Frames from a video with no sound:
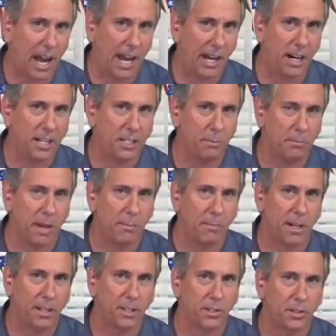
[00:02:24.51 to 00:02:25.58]
I like to make
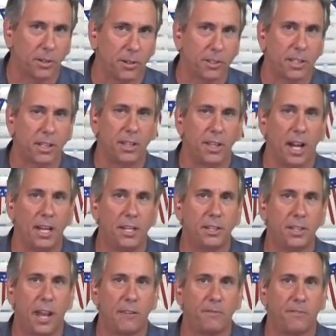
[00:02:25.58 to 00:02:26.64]
my desserts
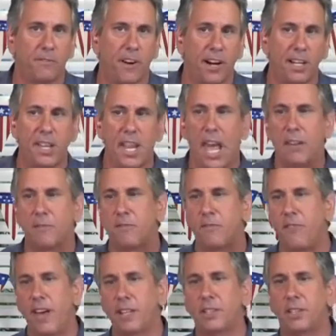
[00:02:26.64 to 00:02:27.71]
nice and fun and
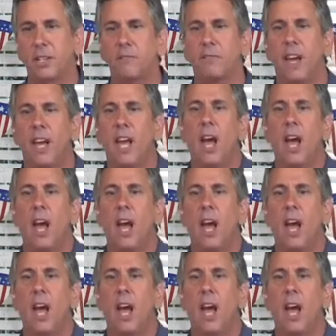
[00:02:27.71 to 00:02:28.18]
festive.